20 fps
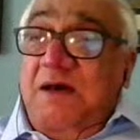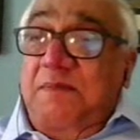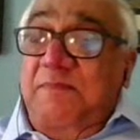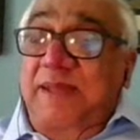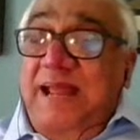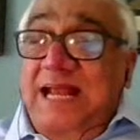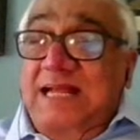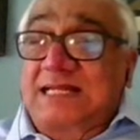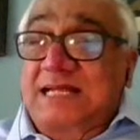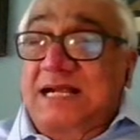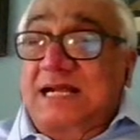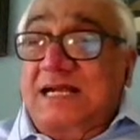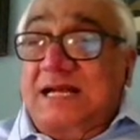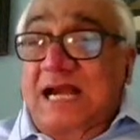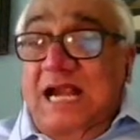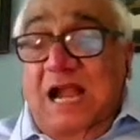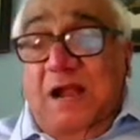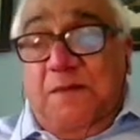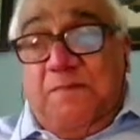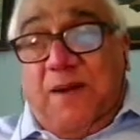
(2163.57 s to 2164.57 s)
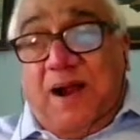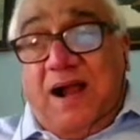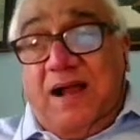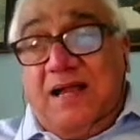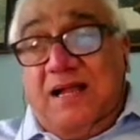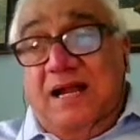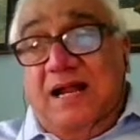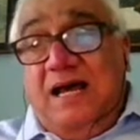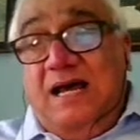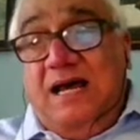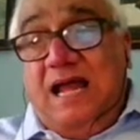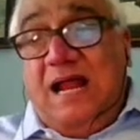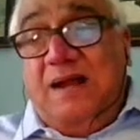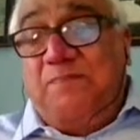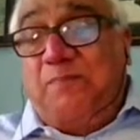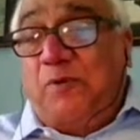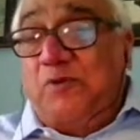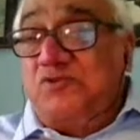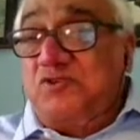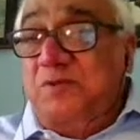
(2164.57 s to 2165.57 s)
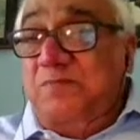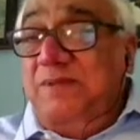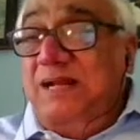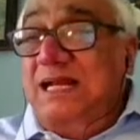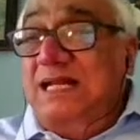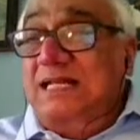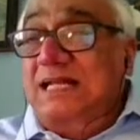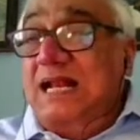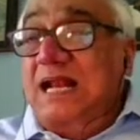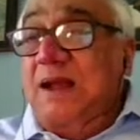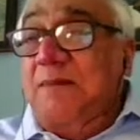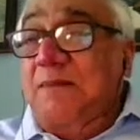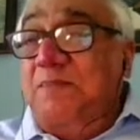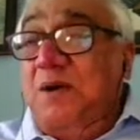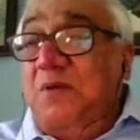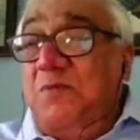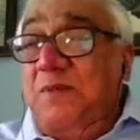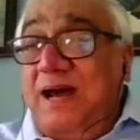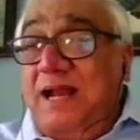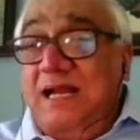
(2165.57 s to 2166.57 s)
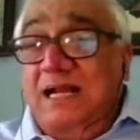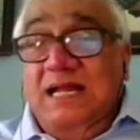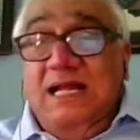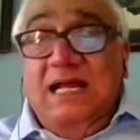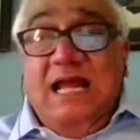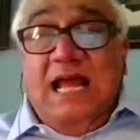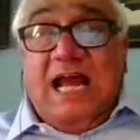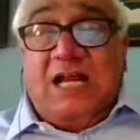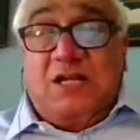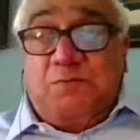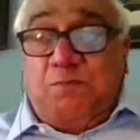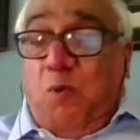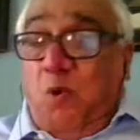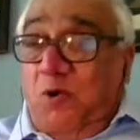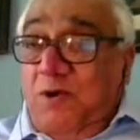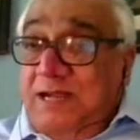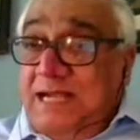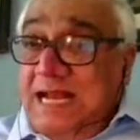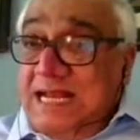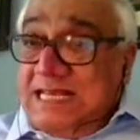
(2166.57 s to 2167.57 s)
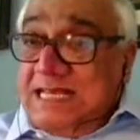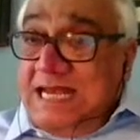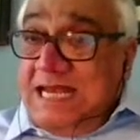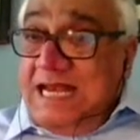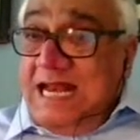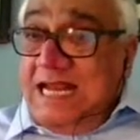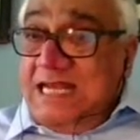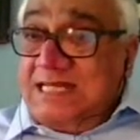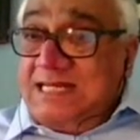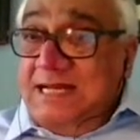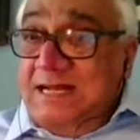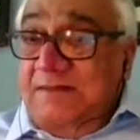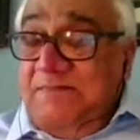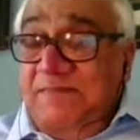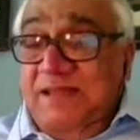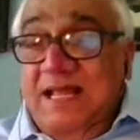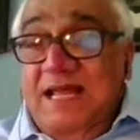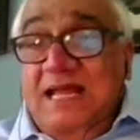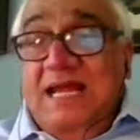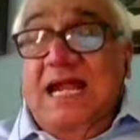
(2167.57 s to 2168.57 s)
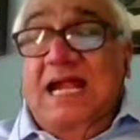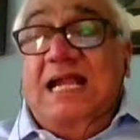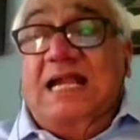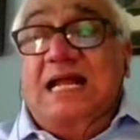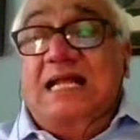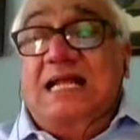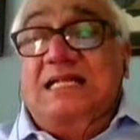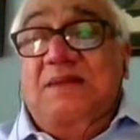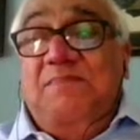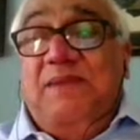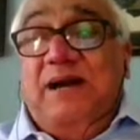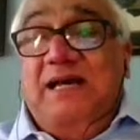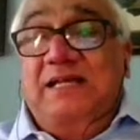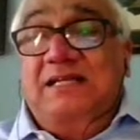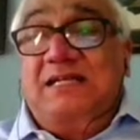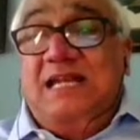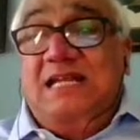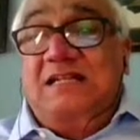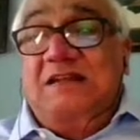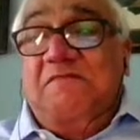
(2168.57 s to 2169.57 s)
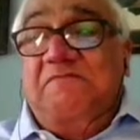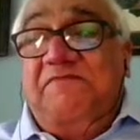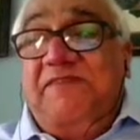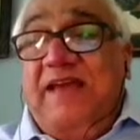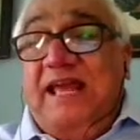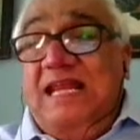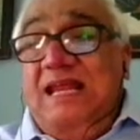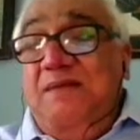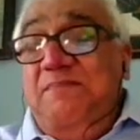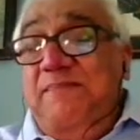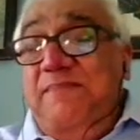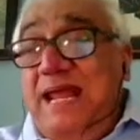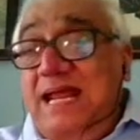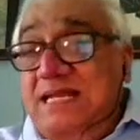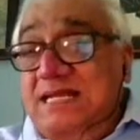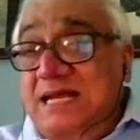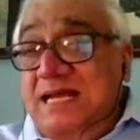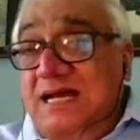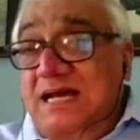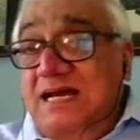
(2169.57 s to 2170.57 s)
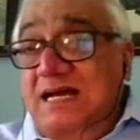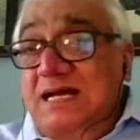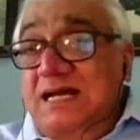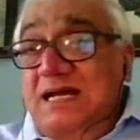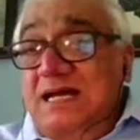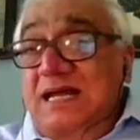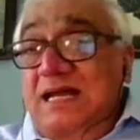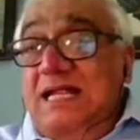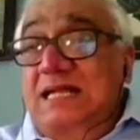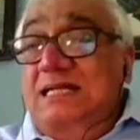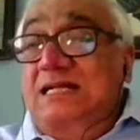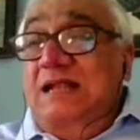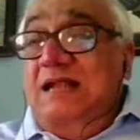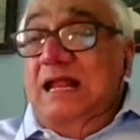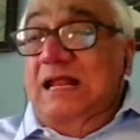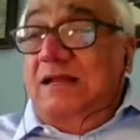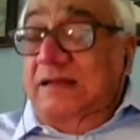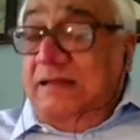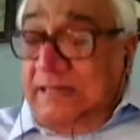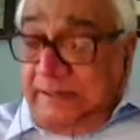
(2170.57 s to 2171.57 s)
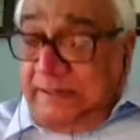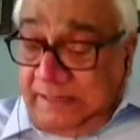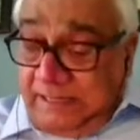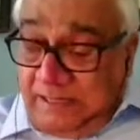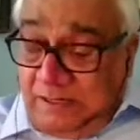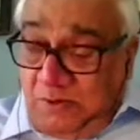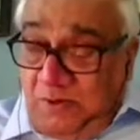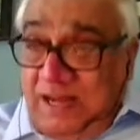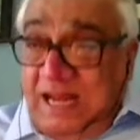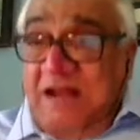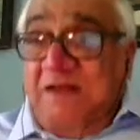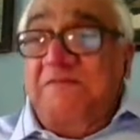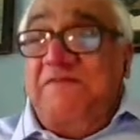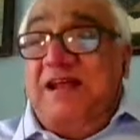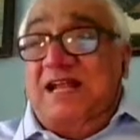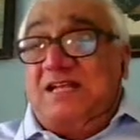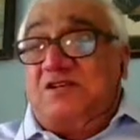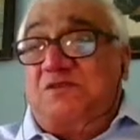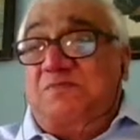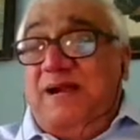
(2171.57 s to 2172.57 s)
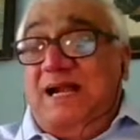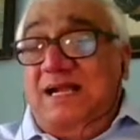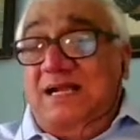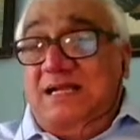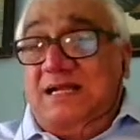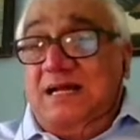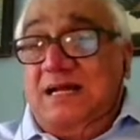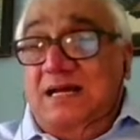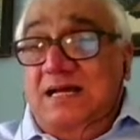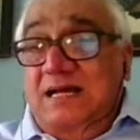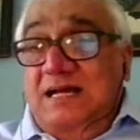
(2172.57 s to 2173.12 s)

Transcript: a major trade partner and possibly the number one export destination. It has emerged as a very major investment